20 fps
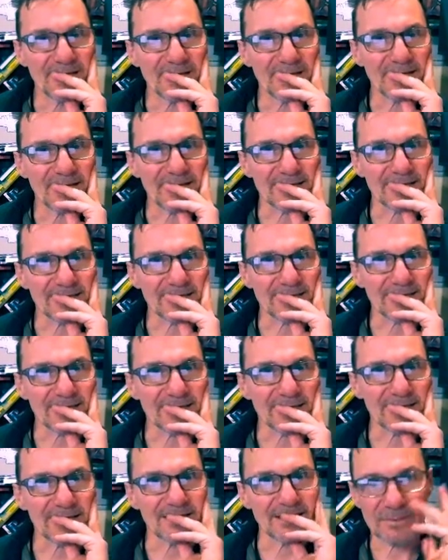And
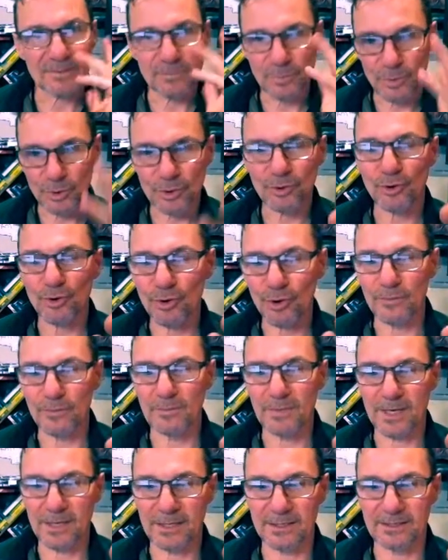this
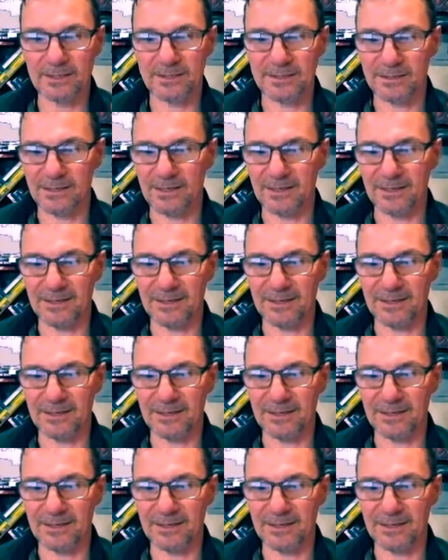motorhome is